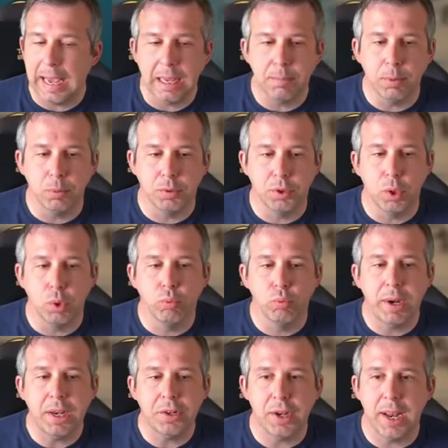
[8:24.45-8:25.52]
able to
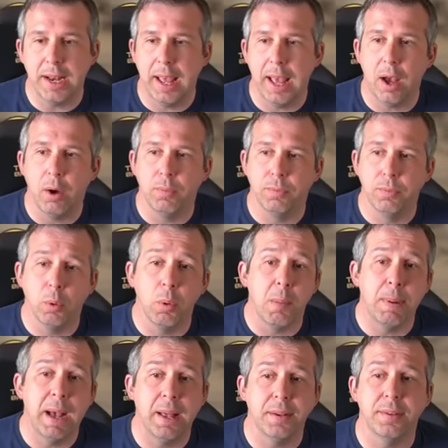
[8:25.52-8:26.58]
regen health through her
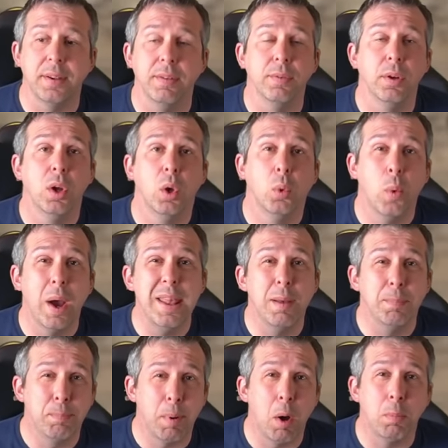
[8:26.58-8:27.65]
passive when the
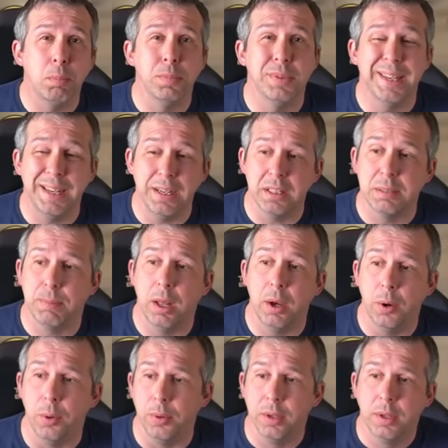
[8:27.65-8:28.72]
bombs
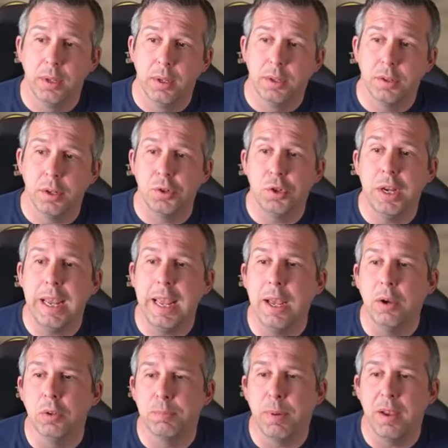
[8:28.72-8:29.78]
explode. So she
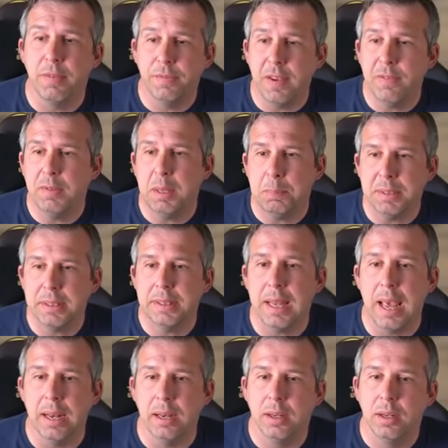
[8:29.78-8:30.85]
heals by
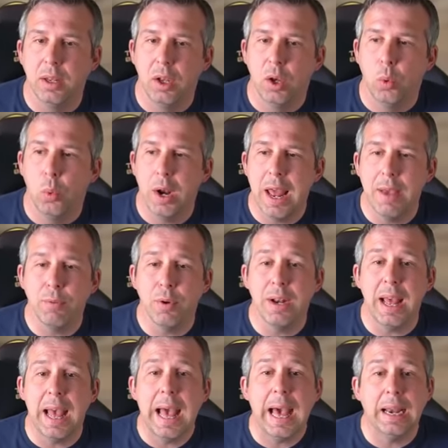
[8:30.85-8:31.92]
50% whenever
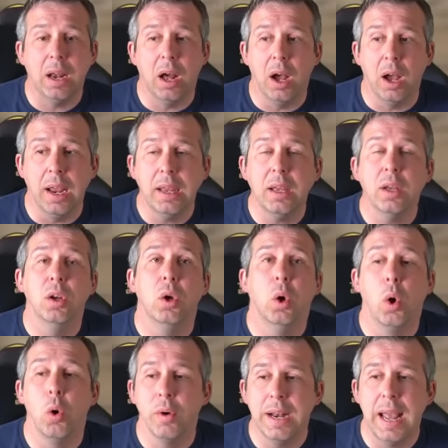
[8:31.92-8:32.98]
an ally
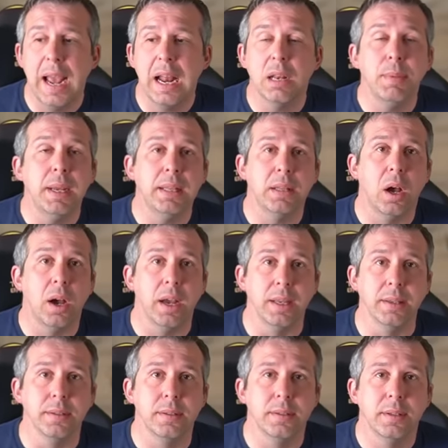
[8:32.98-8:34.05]
or an enemy
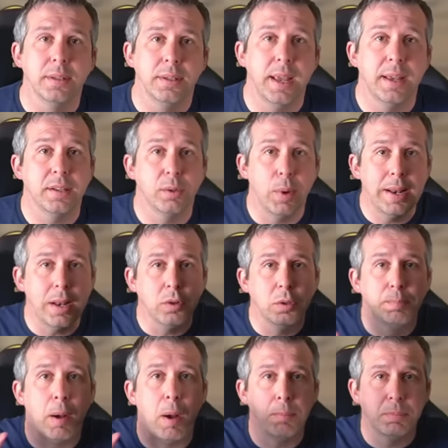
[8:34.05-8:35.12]
dies. Yeah, so when those
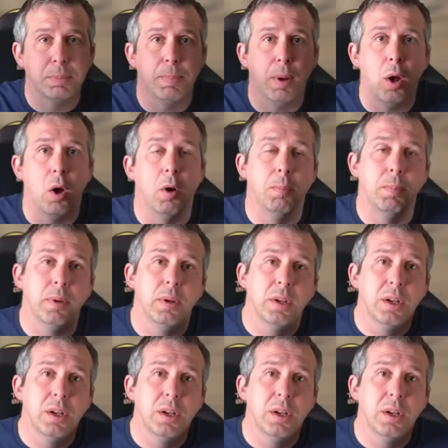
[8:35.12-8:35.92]
bombs pop,